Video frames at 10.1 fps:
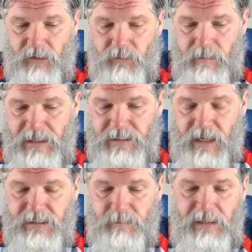an agreement, it
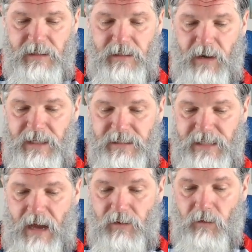doesn't mean the money is
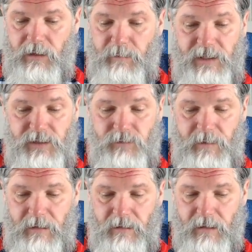now going to be
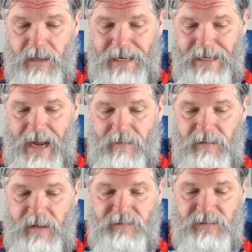distributed. Now
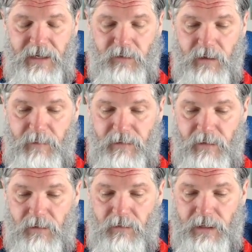that they've signed an agreement,
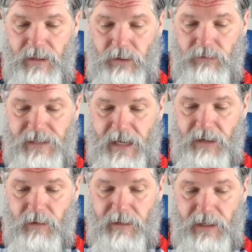they're going to use that
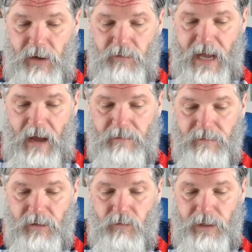agreement, no doubt.
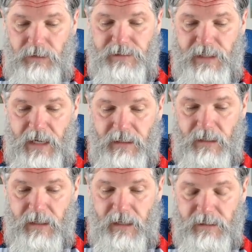They're going to use that
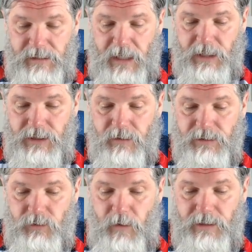signature
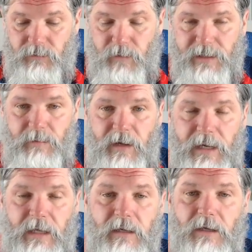as a way to raise the
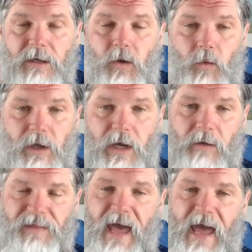money. Well, good
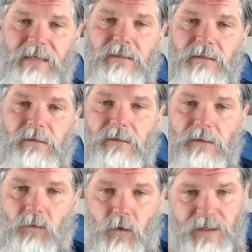luck with that.
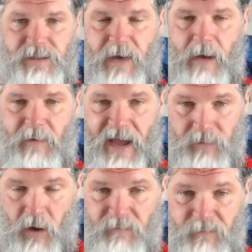What does Zimbabwe have
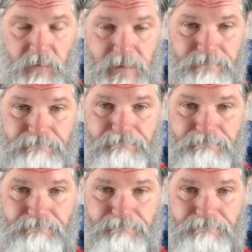to offer anyone?